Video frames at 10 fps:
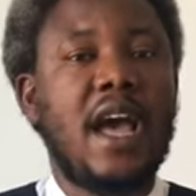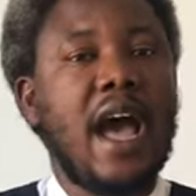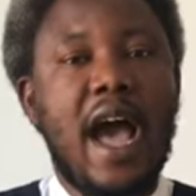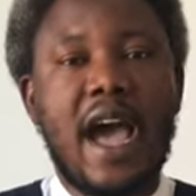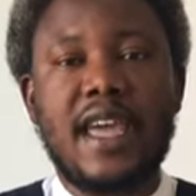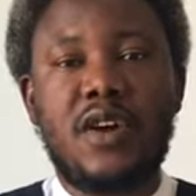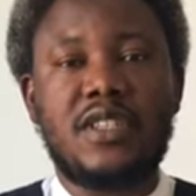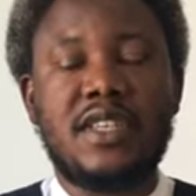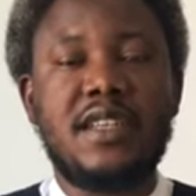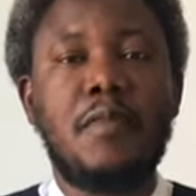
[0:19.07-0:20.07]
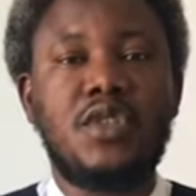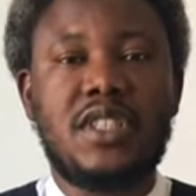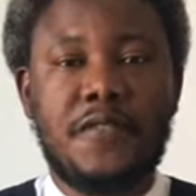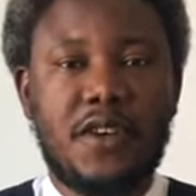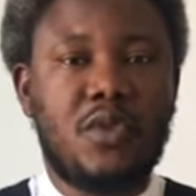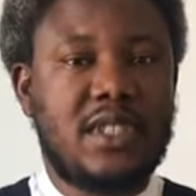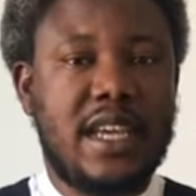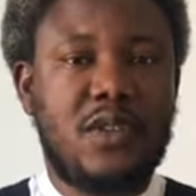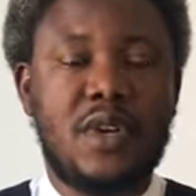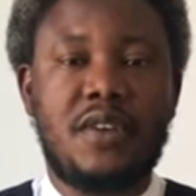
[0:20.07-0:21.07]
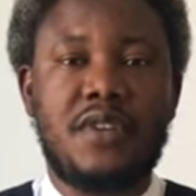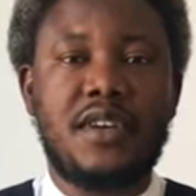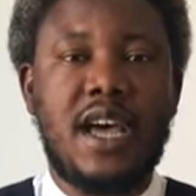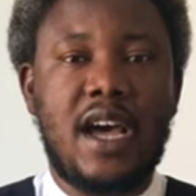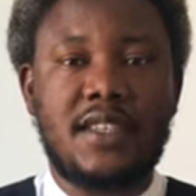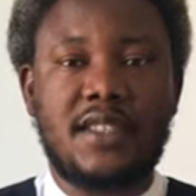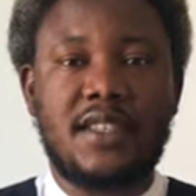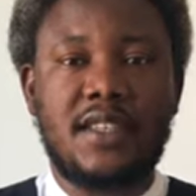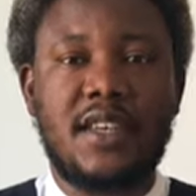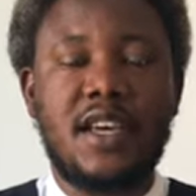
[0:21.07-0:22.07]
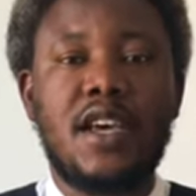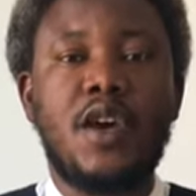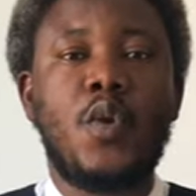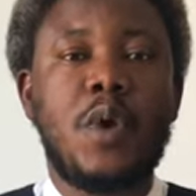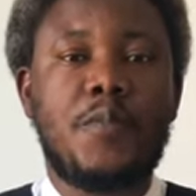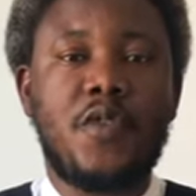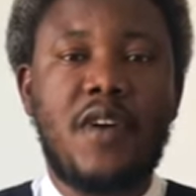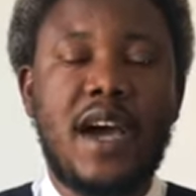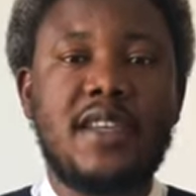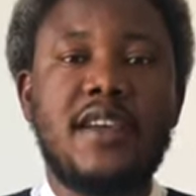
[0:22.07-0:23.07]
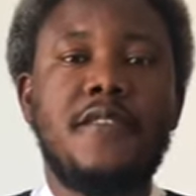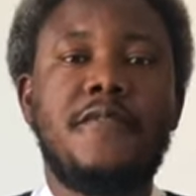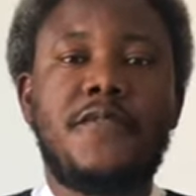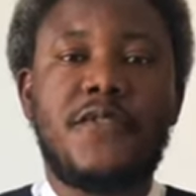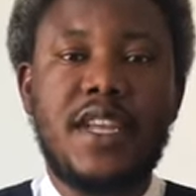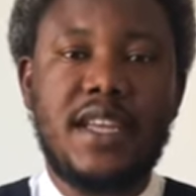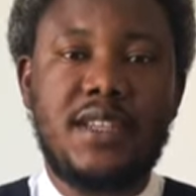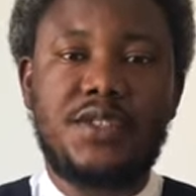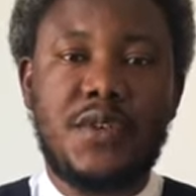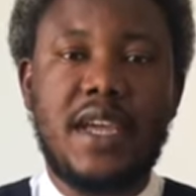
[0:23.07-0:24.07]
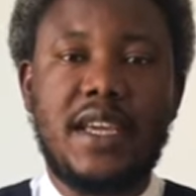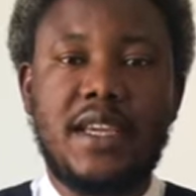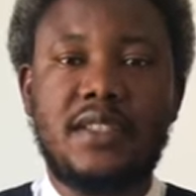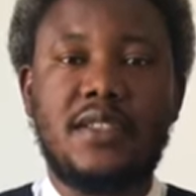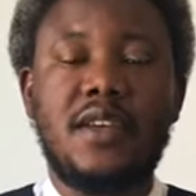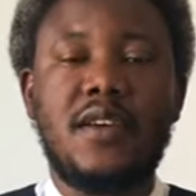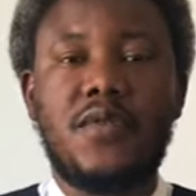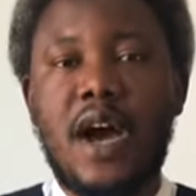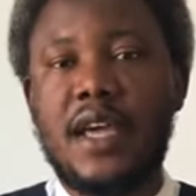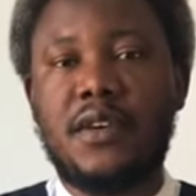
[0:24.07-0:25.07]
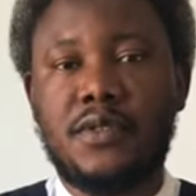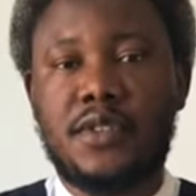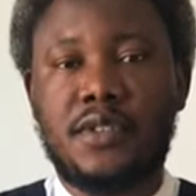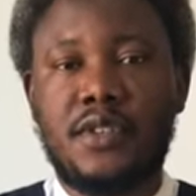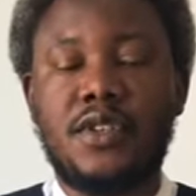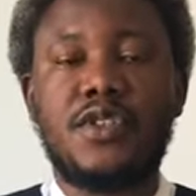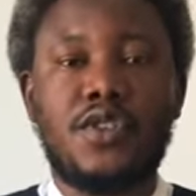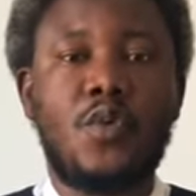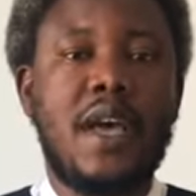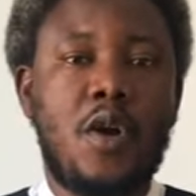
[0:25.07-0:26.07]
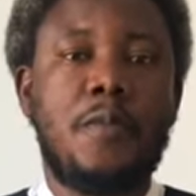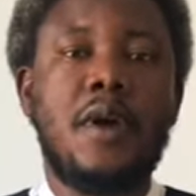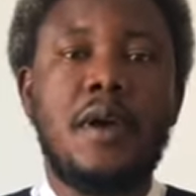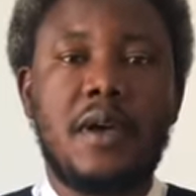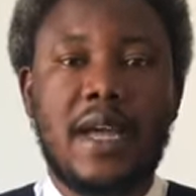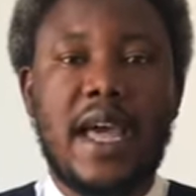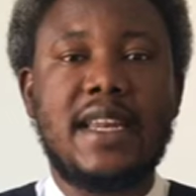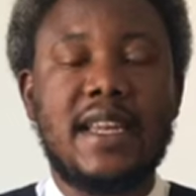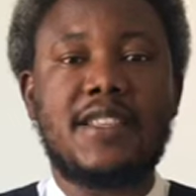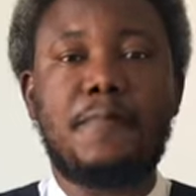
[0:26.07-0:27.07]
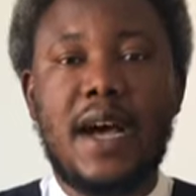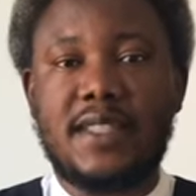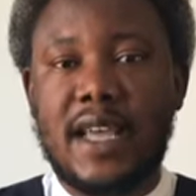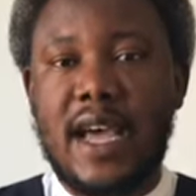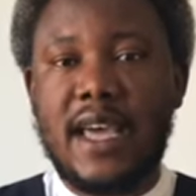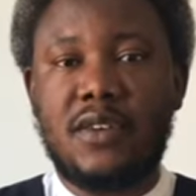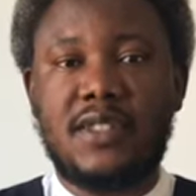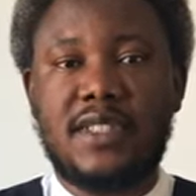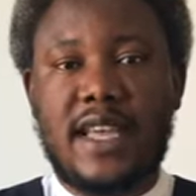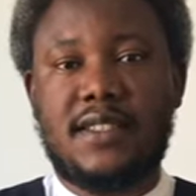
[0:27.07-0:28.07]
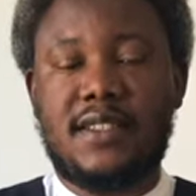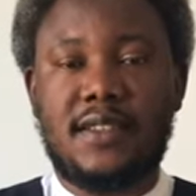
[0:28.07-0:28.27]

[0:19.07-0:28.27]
IELTS is the most difficult stage we have realized. We provide free training for IELTS, so we help candidates pass their IELTS test.